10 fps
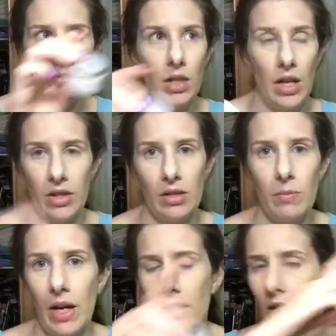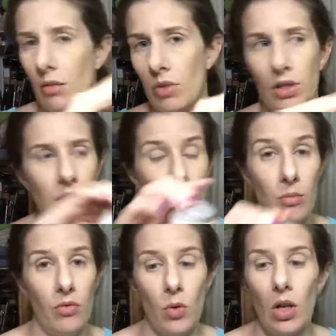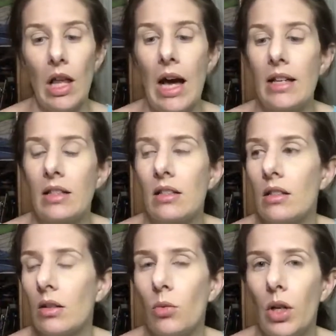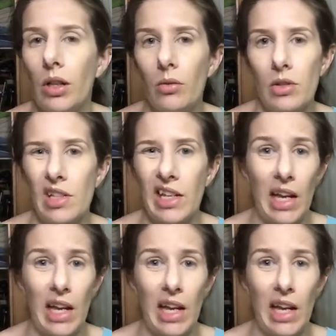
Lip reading: not this past time, but the time before last, the one that was like